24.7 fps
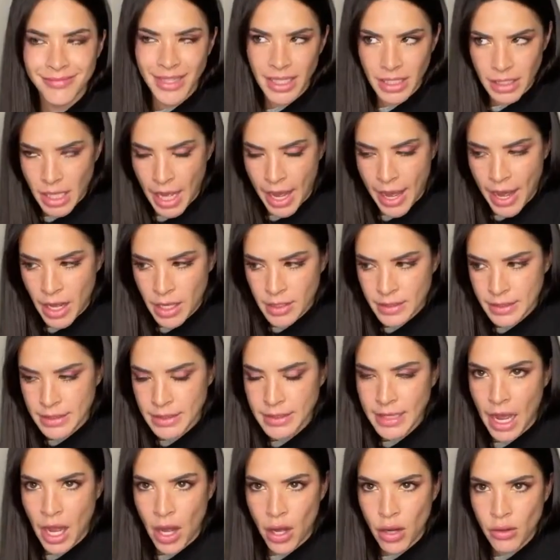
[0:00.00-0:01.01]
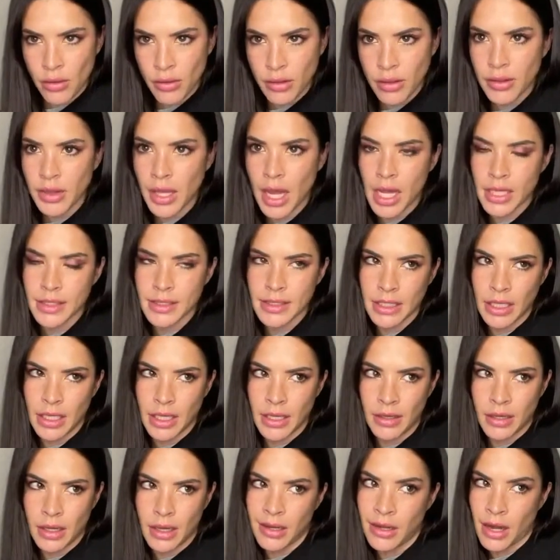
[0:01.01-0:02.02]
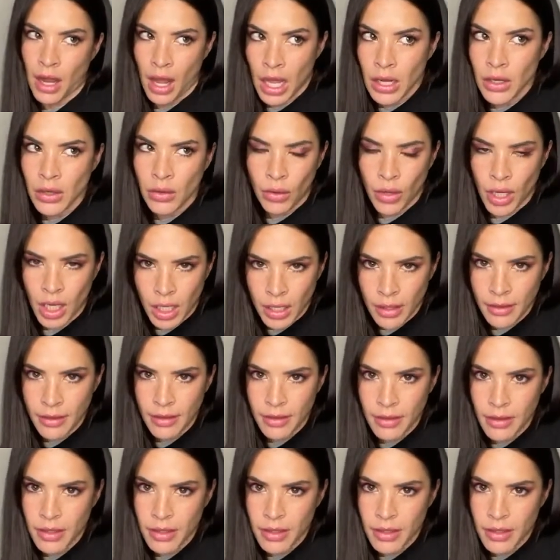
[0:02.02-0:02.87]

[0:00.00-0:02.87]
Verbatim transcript: Yeah, south as in not north.